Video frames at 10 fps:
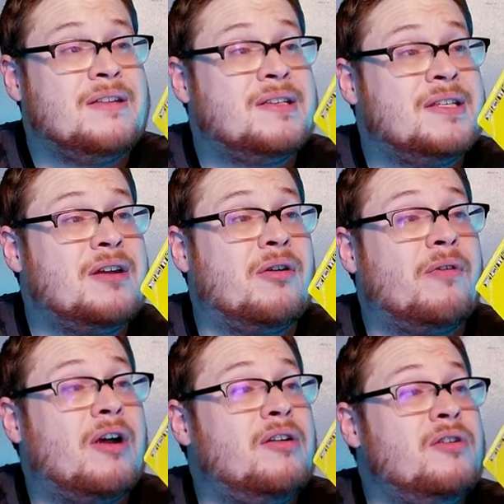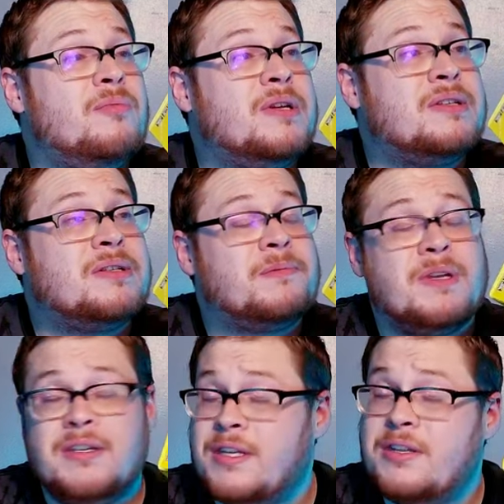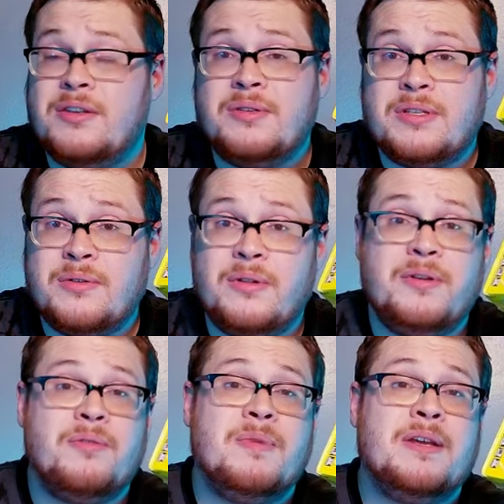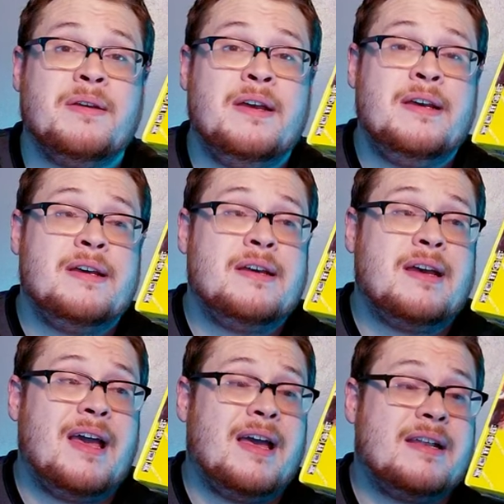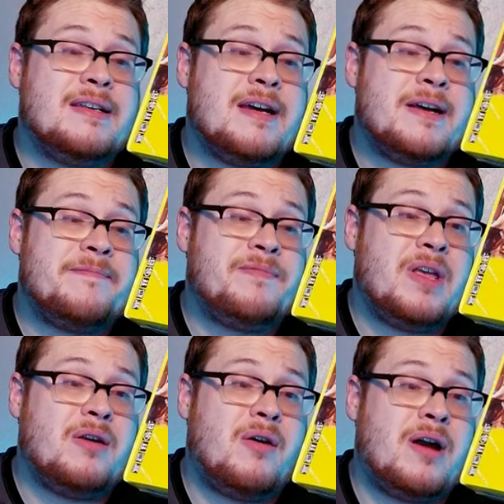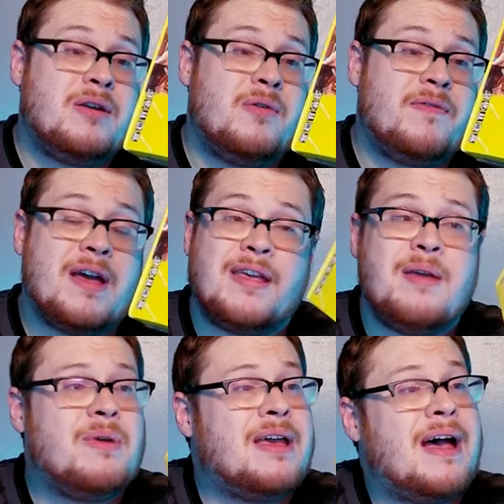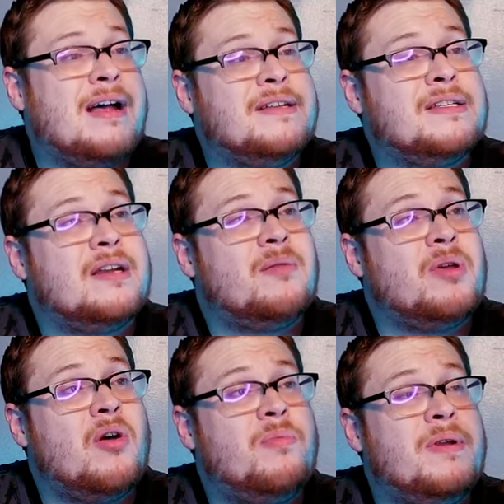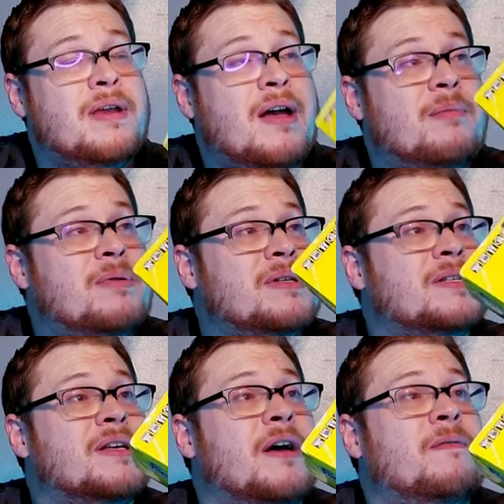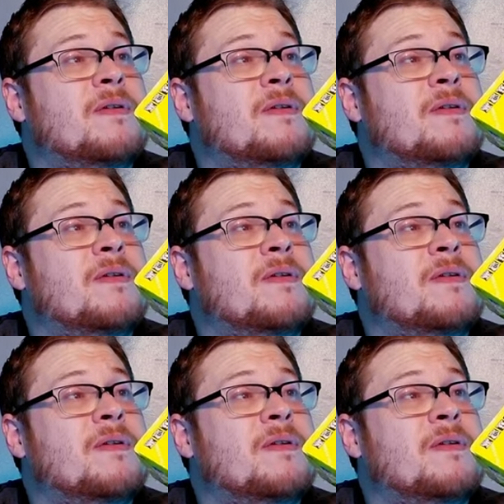The secret rare Anubis continues to elude me, and you know, I know we've got Game of Gods that I'll be opening up and stuff,